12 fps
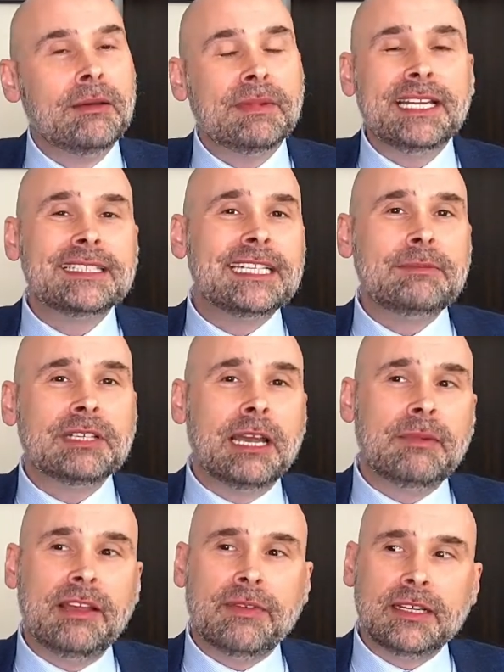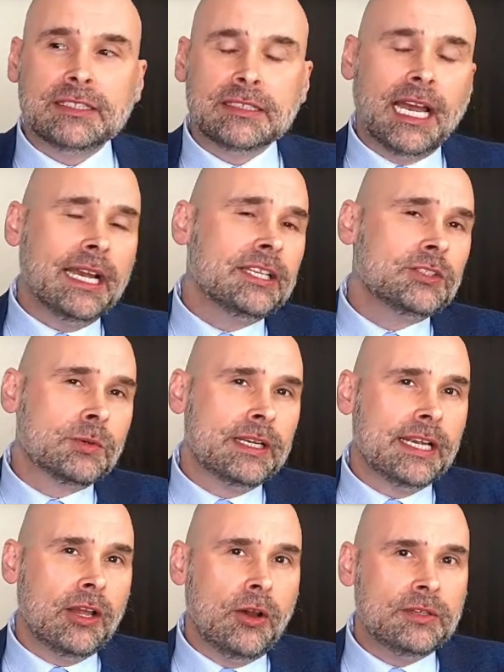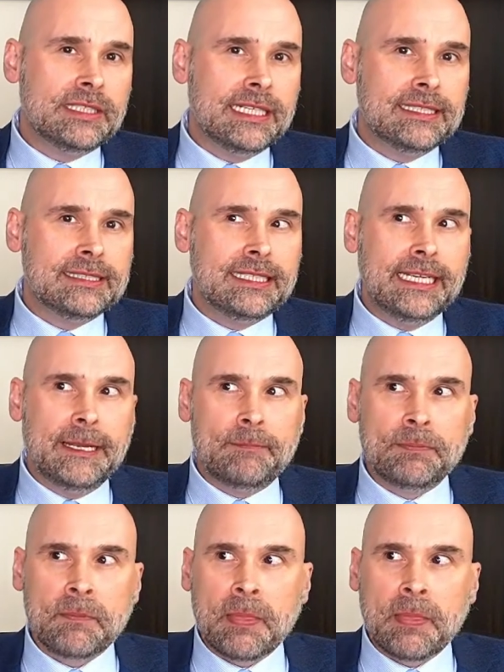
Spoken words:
But at the same time, if a stock is trading OTC,